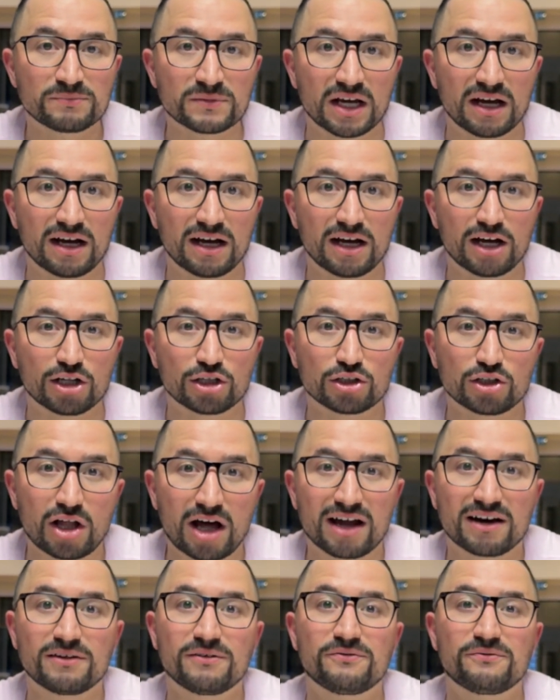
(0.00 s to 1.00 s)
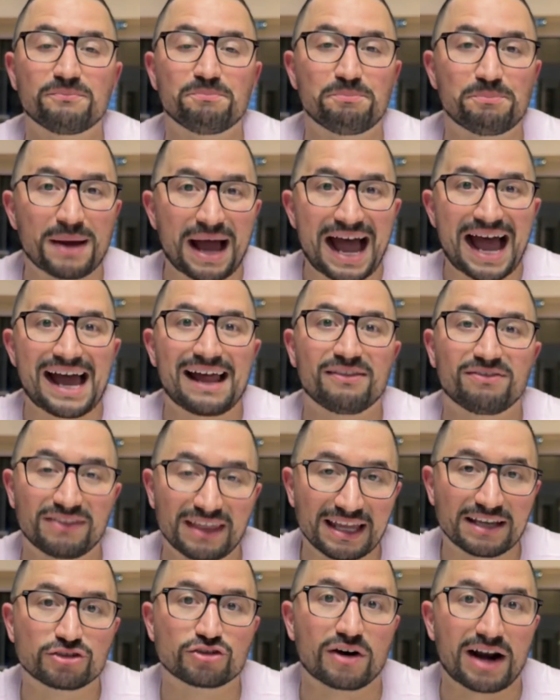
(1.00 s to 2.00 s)
a lot of bad
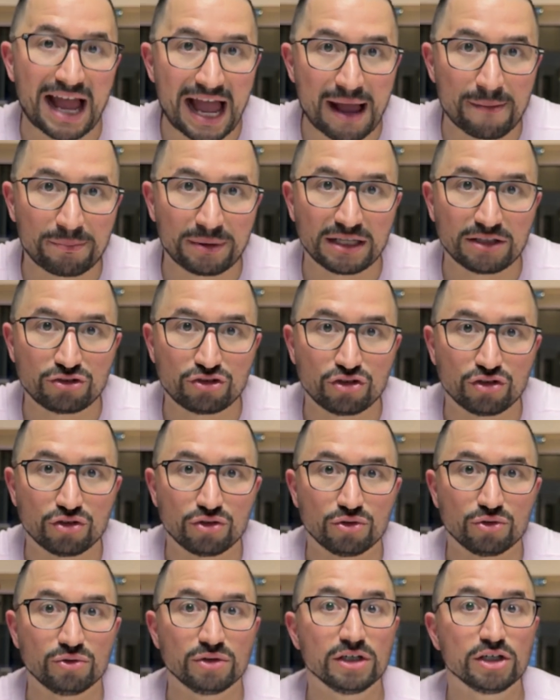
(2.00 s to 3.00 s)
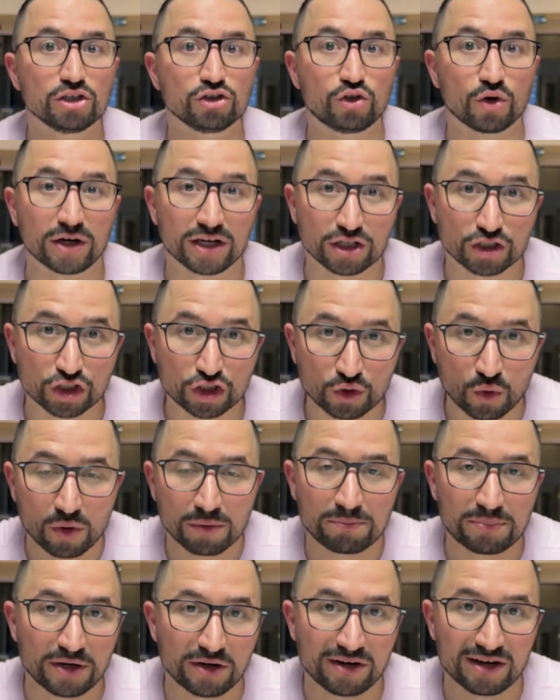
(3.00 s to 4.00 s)
things are happening to you during a
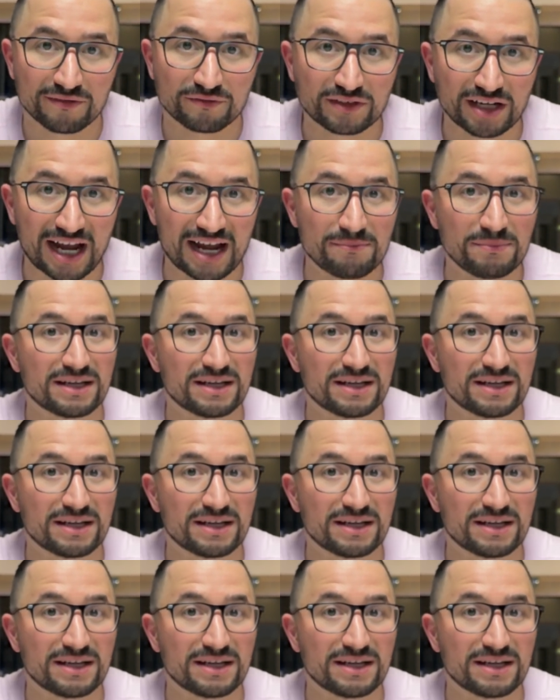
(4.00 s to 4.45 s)
short period of time,